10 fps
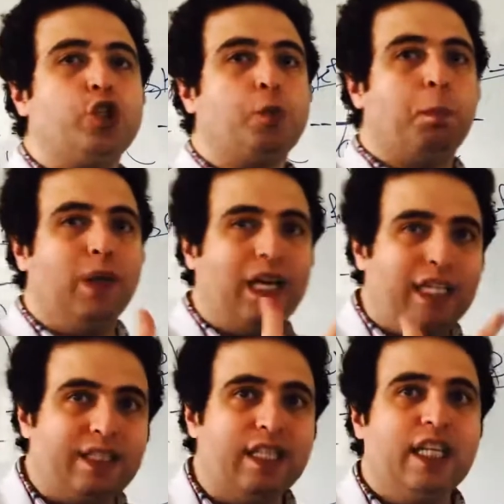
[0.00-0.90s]

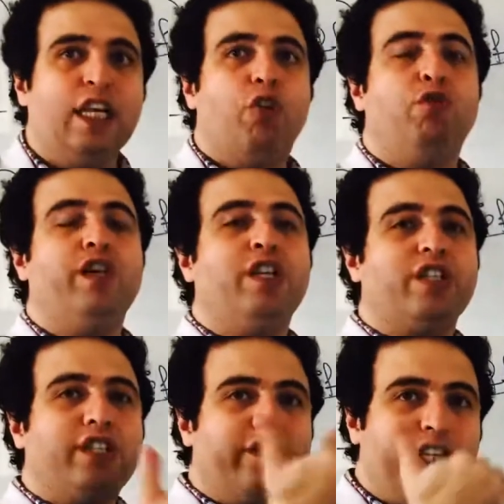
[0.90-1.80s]
blood will
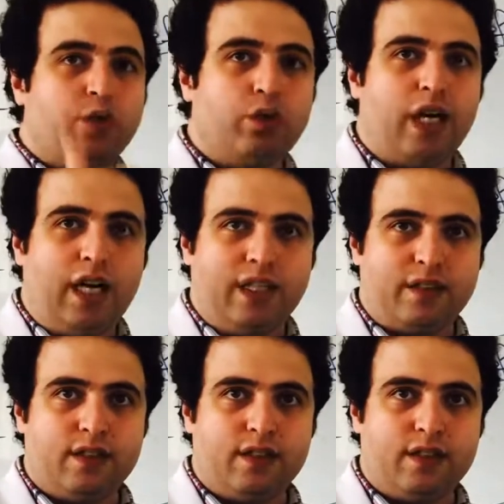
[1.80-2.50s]
return to the heart.